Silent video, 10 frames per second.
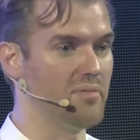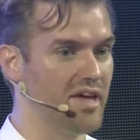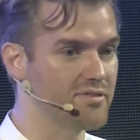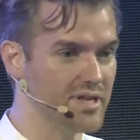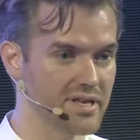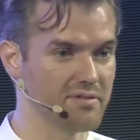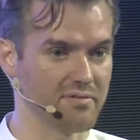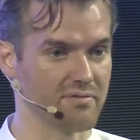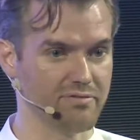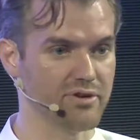Every
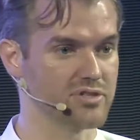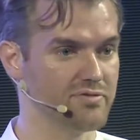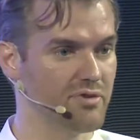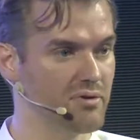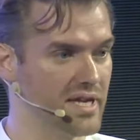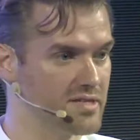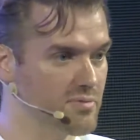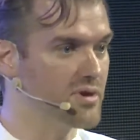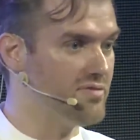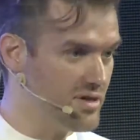Indian 4G phone has
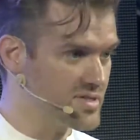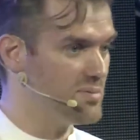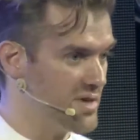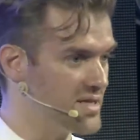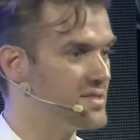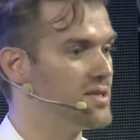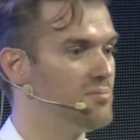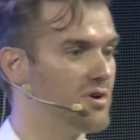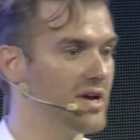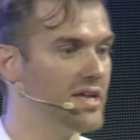one of our SIM cards in
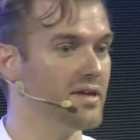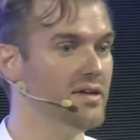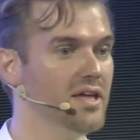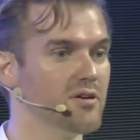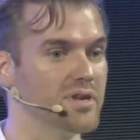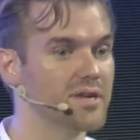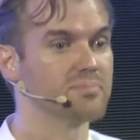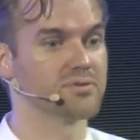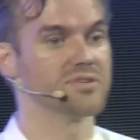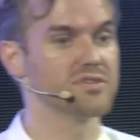them already. We need
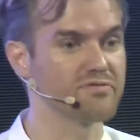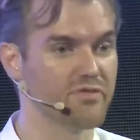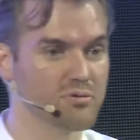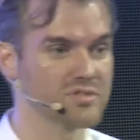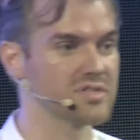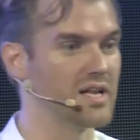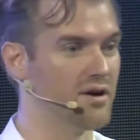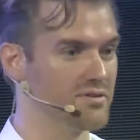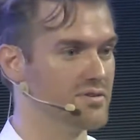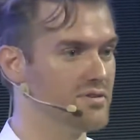to produce phones
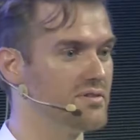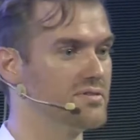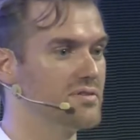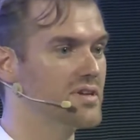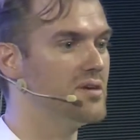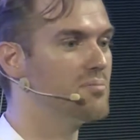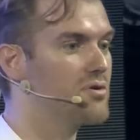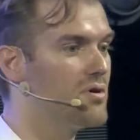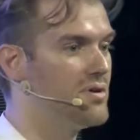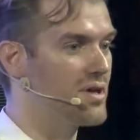now to keep
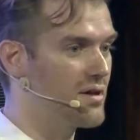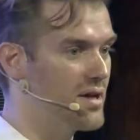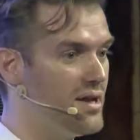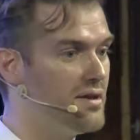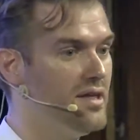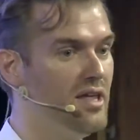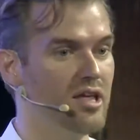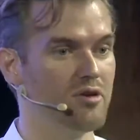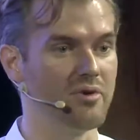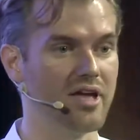growing, and
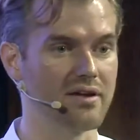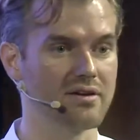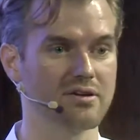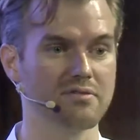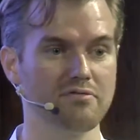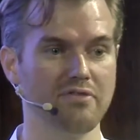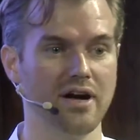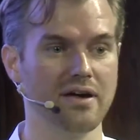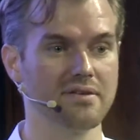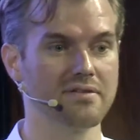we couldn't
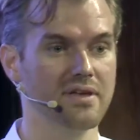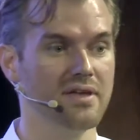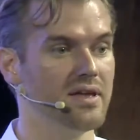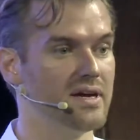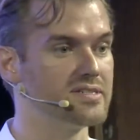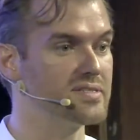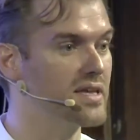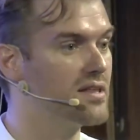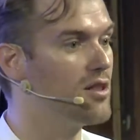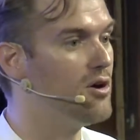find a
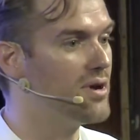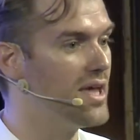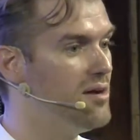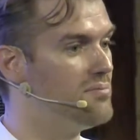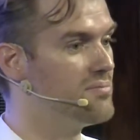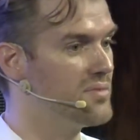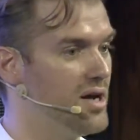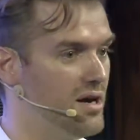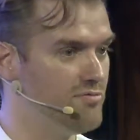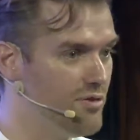single OEM
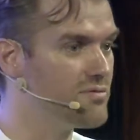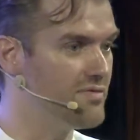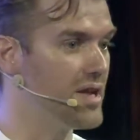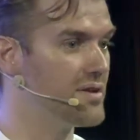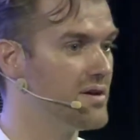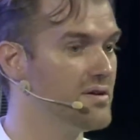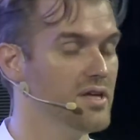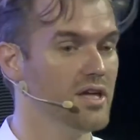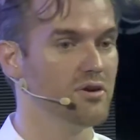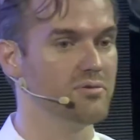phone vendor
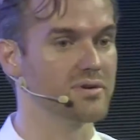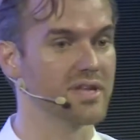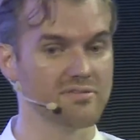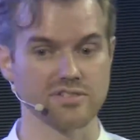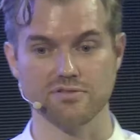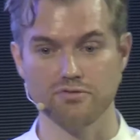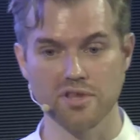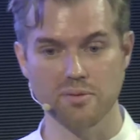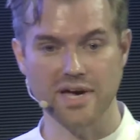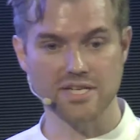who would give us a
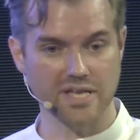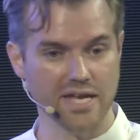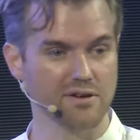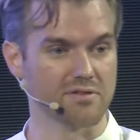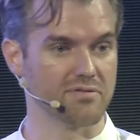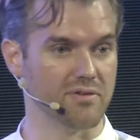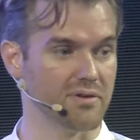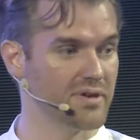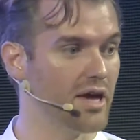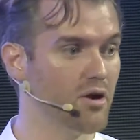fully patched Android
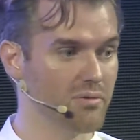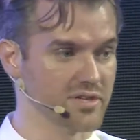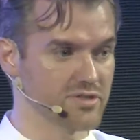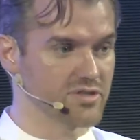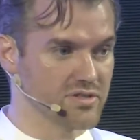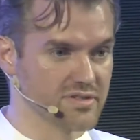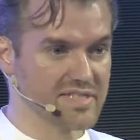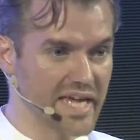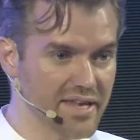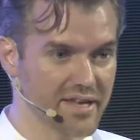phone. They always
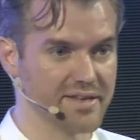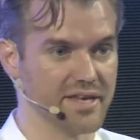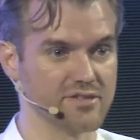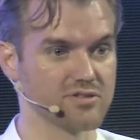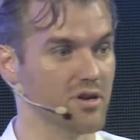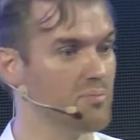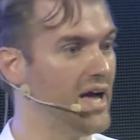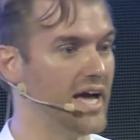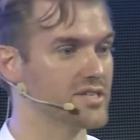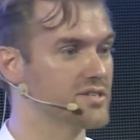say that they install
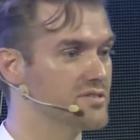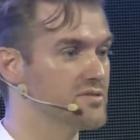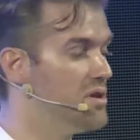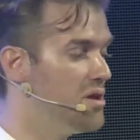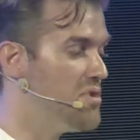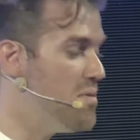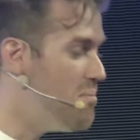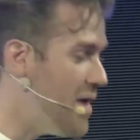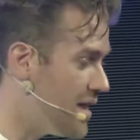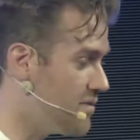patches, but
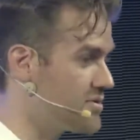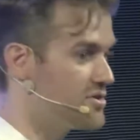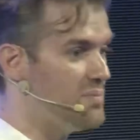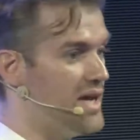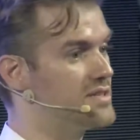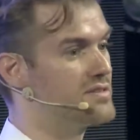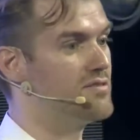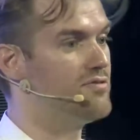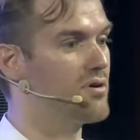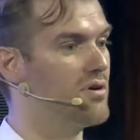many of those patches
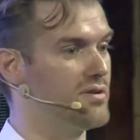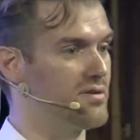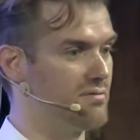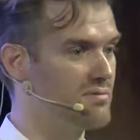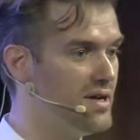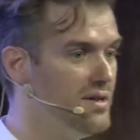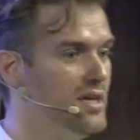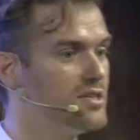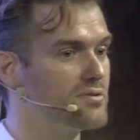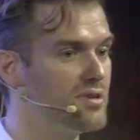are forgotten, right?
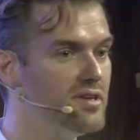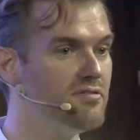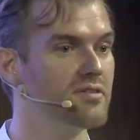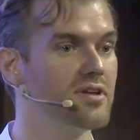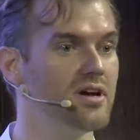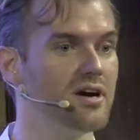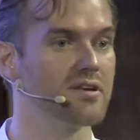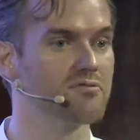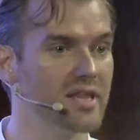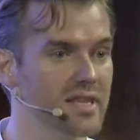So even
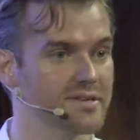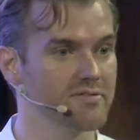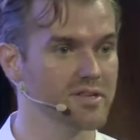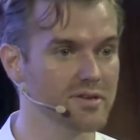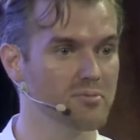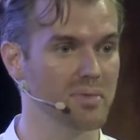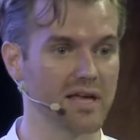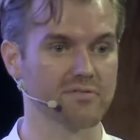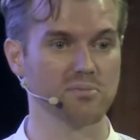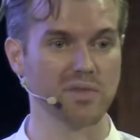a relatively new
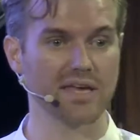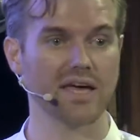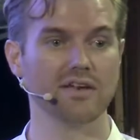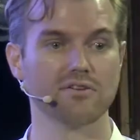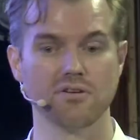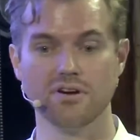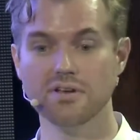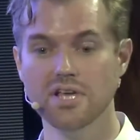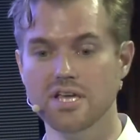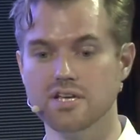platform like
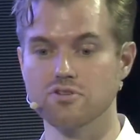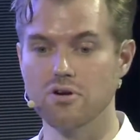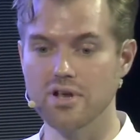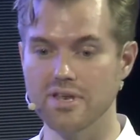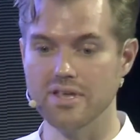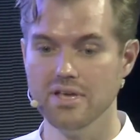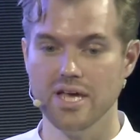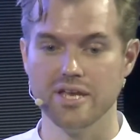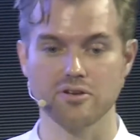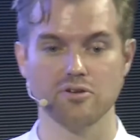Android is already
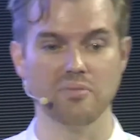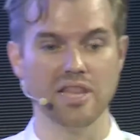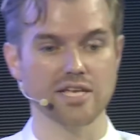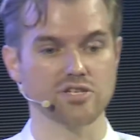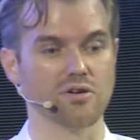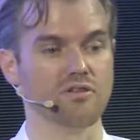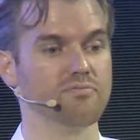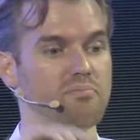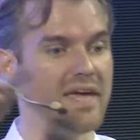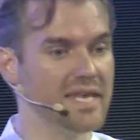an accumulation
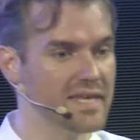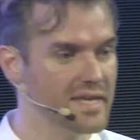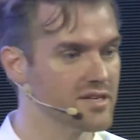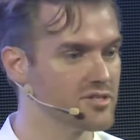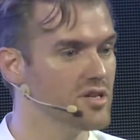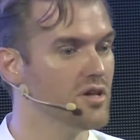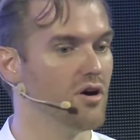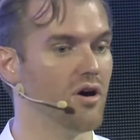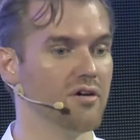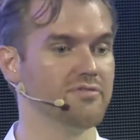of many years
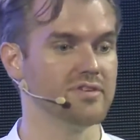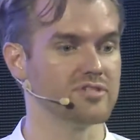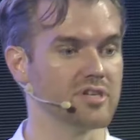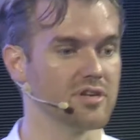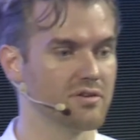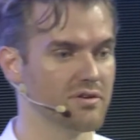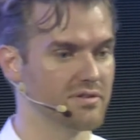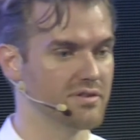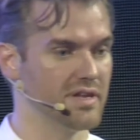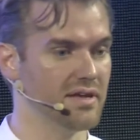of
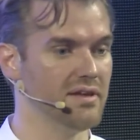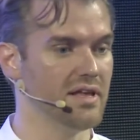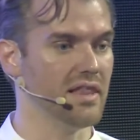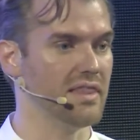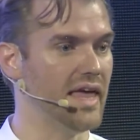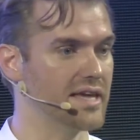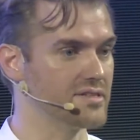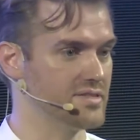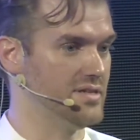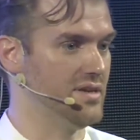security
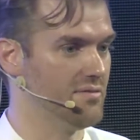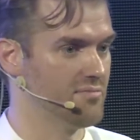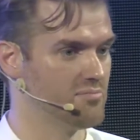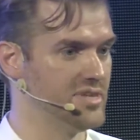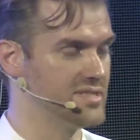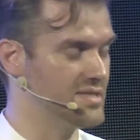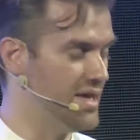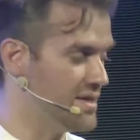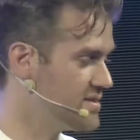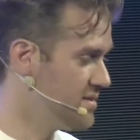legacy
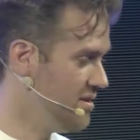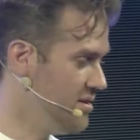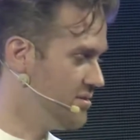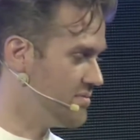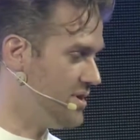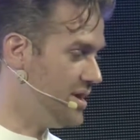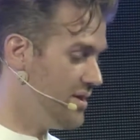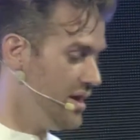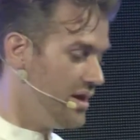mistakes, right?